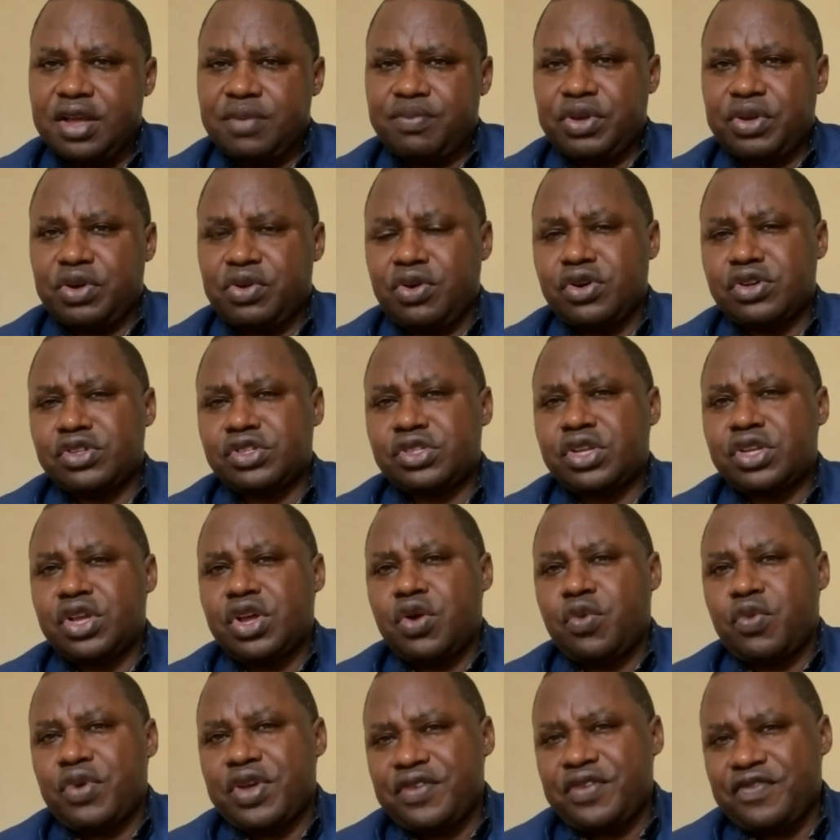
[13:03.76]
Because
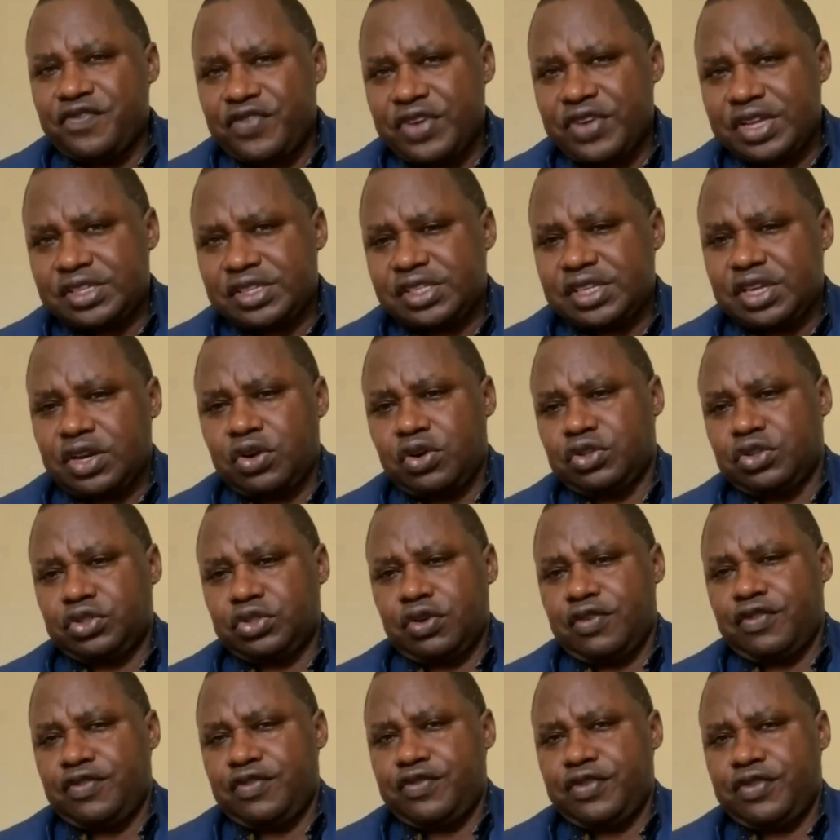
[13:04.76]
we invest a lot
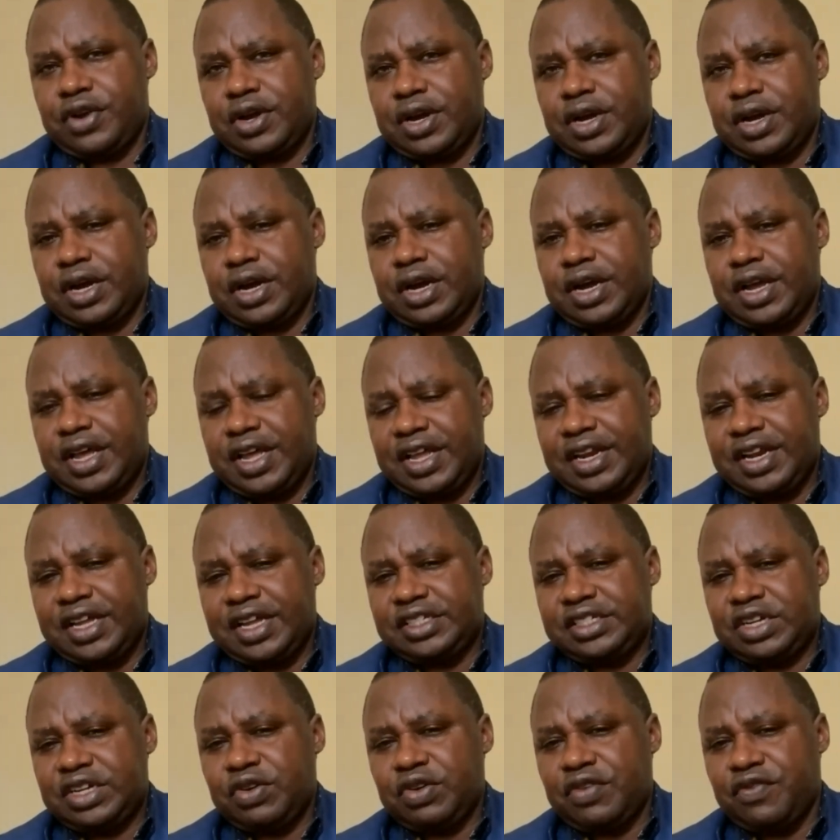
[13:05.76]
of
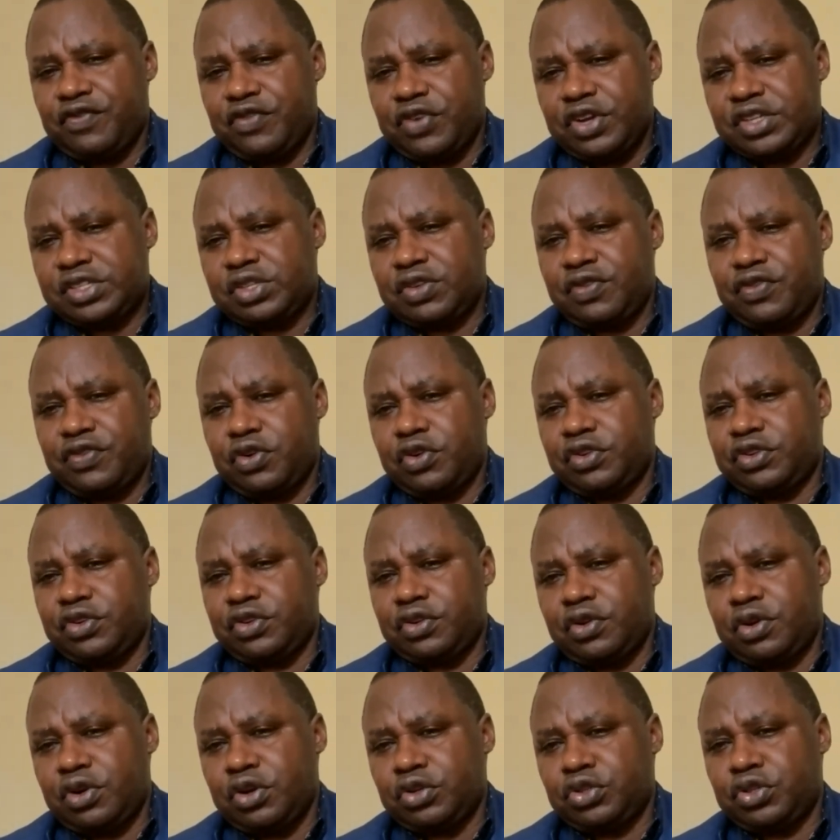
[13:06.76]
energy, we invest a
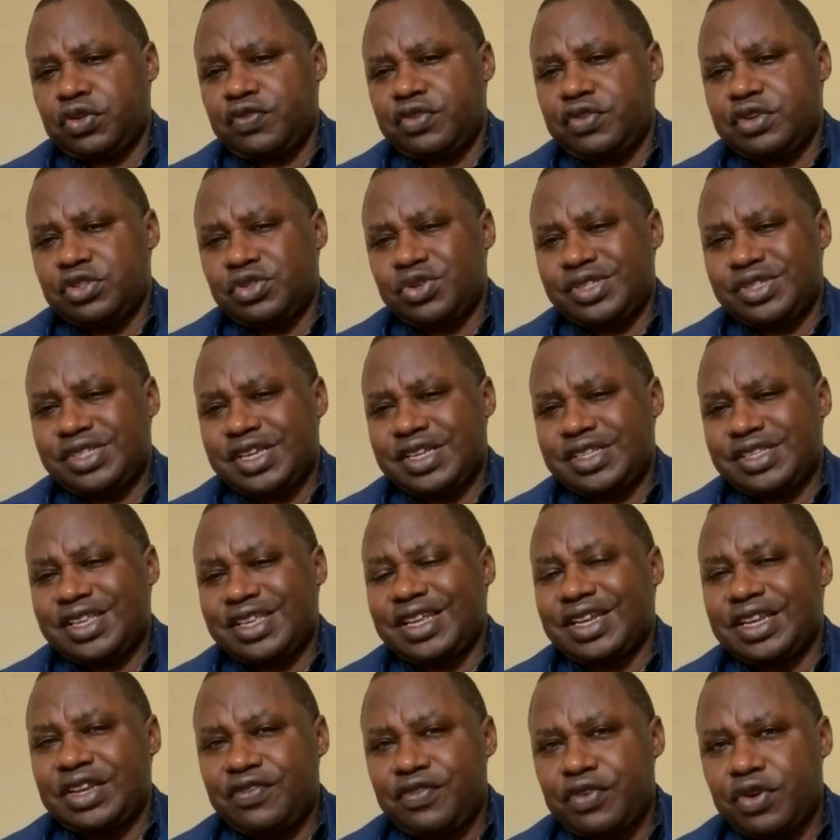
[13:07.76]
lot of resources
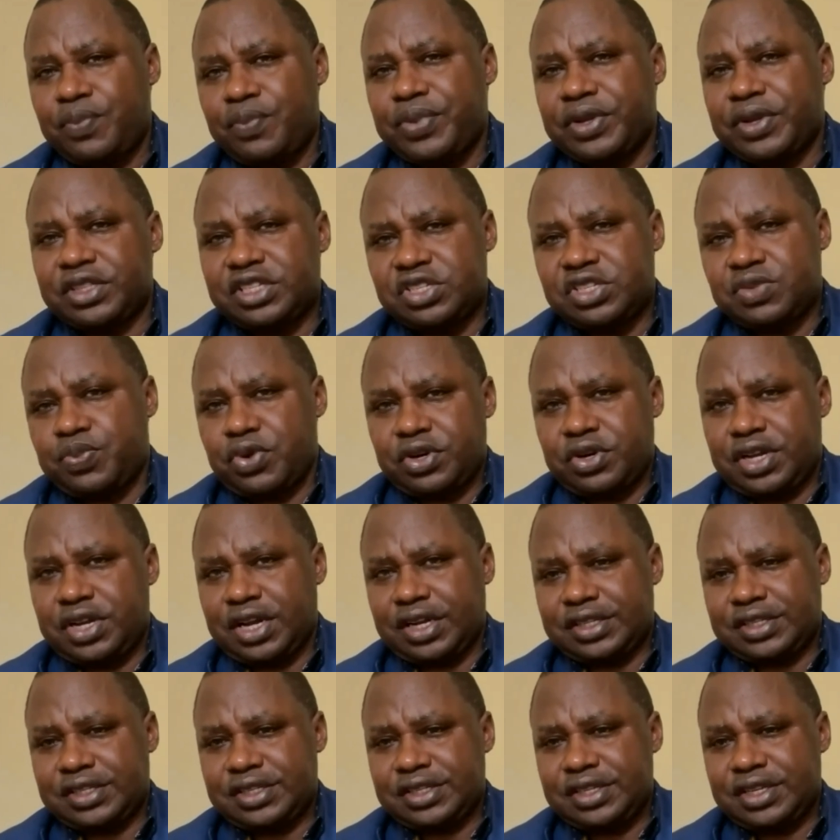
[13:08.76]
in developing these
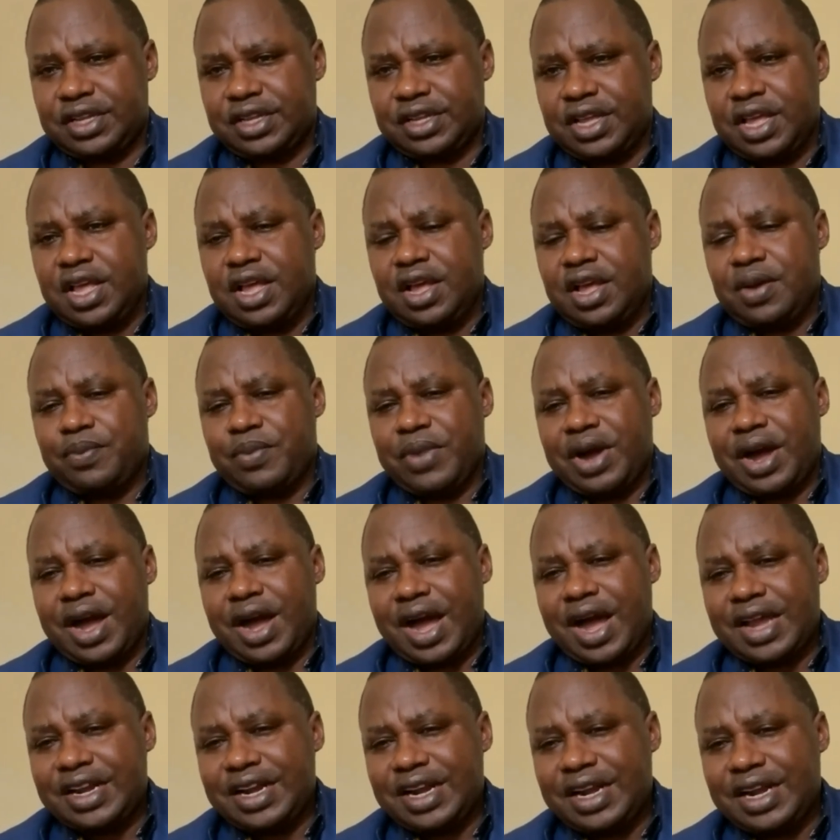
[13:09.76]
products. But
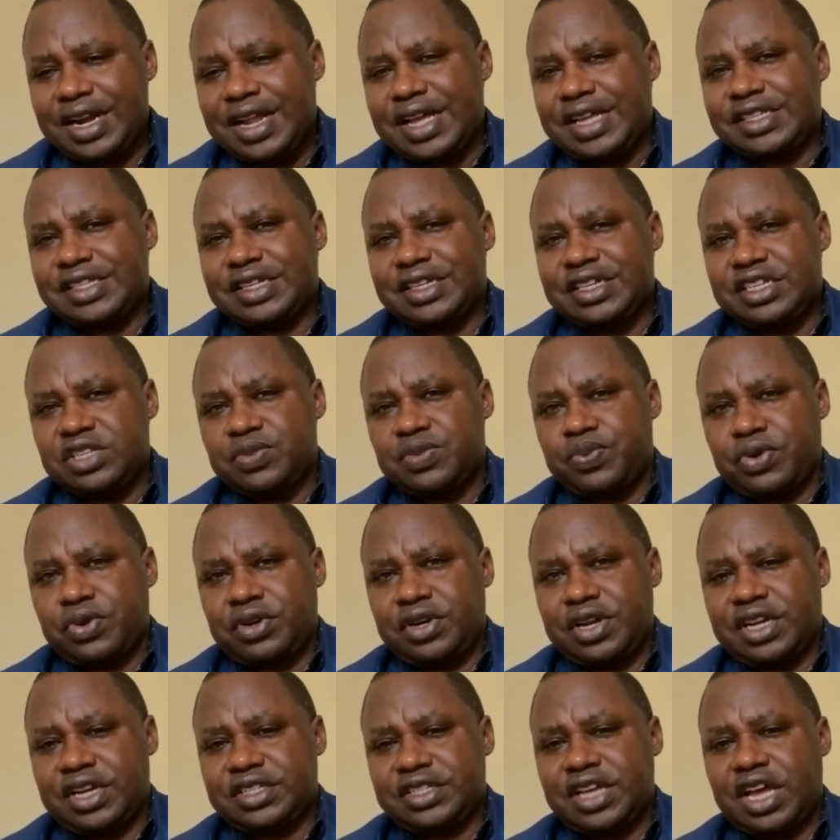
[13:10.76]
unless these
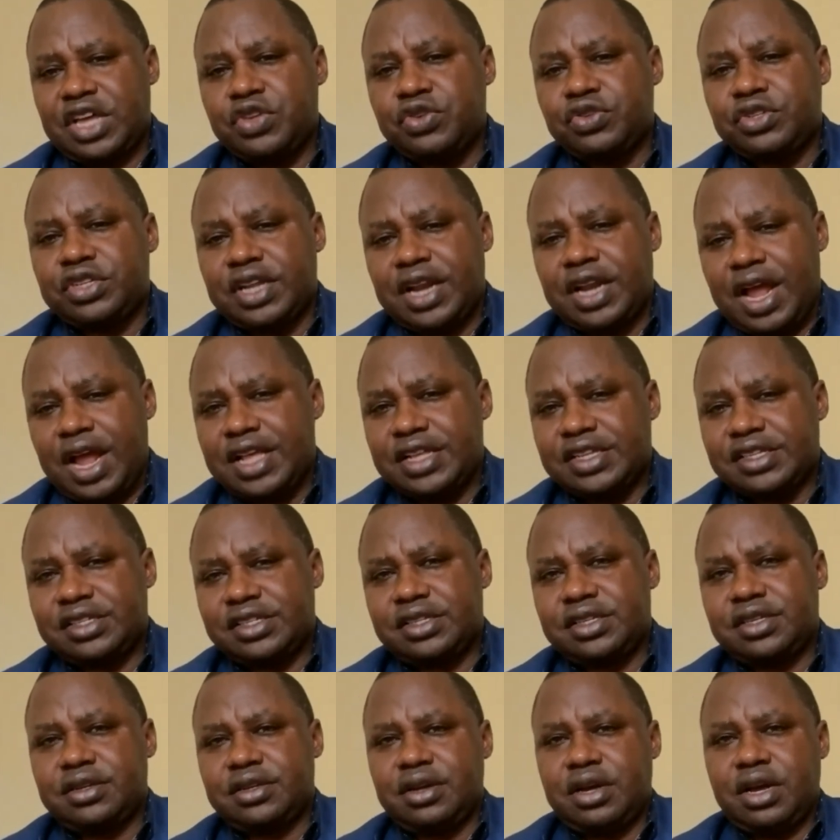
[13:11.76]
products are
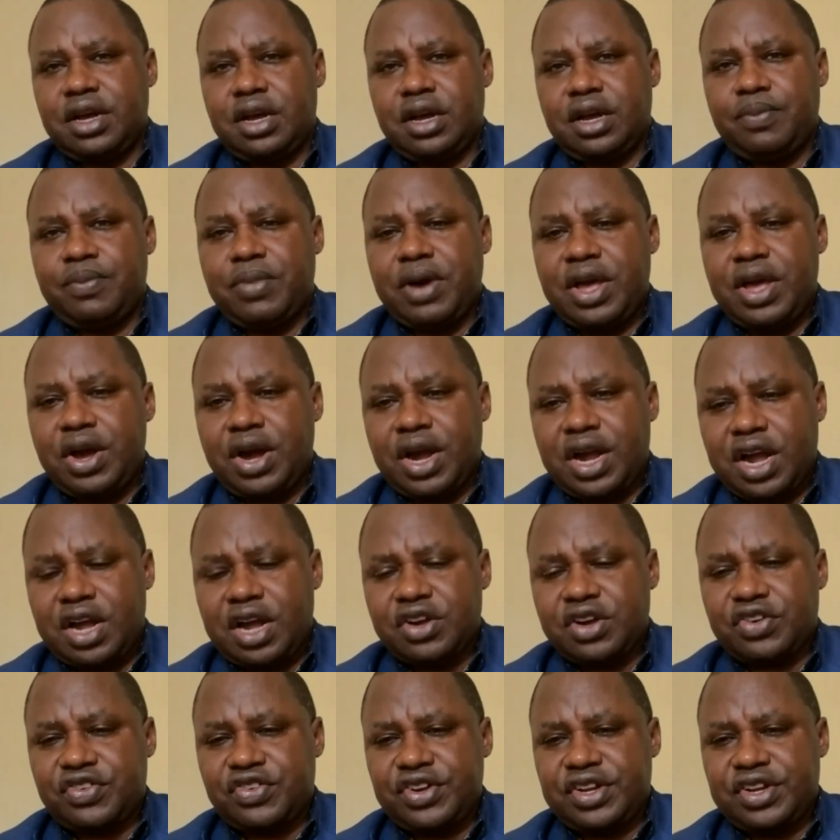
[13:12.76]
utilized by our
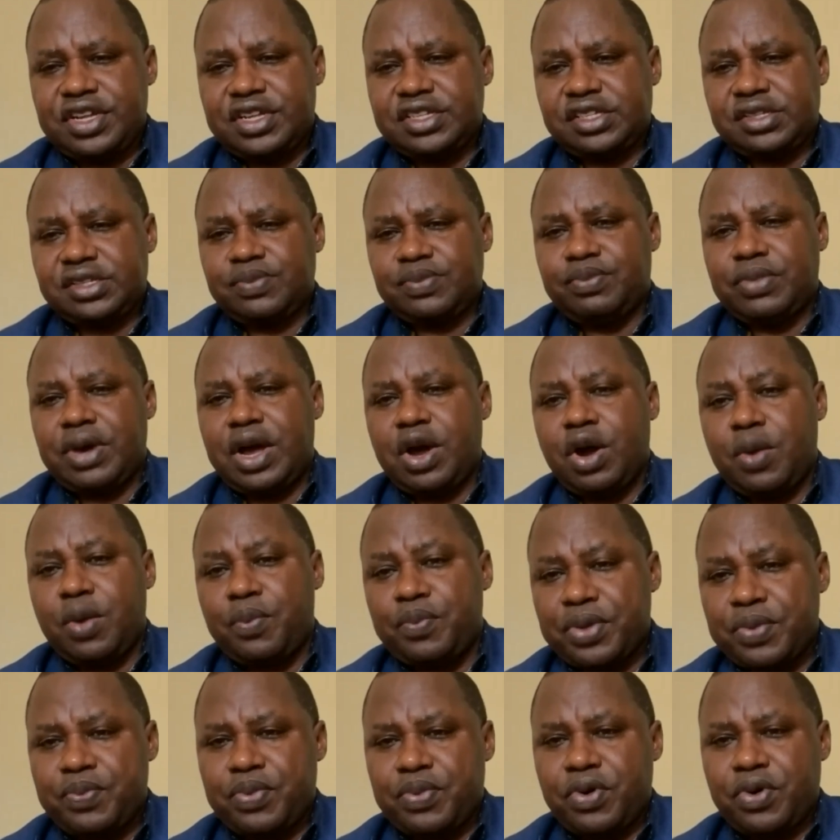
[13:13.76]
countries, by our
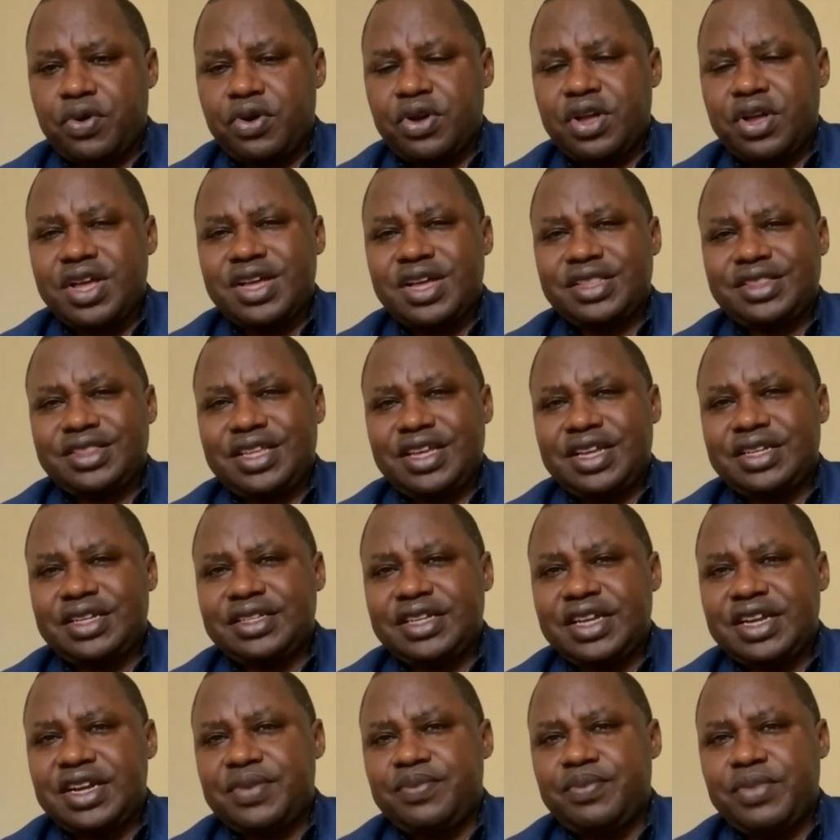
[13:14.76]
people, then
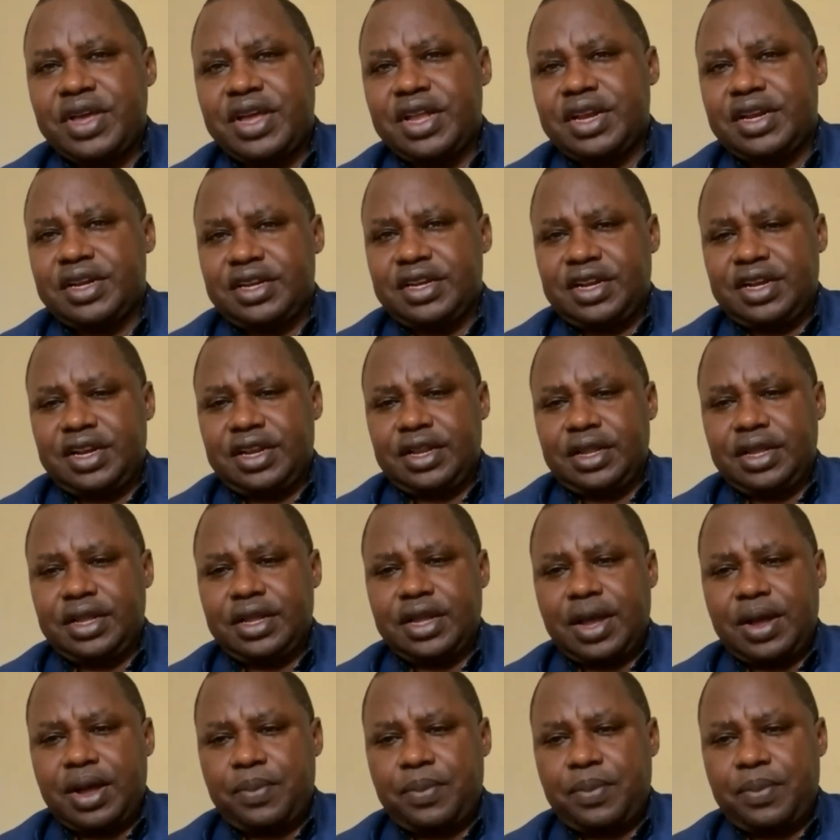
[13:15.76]
they remain really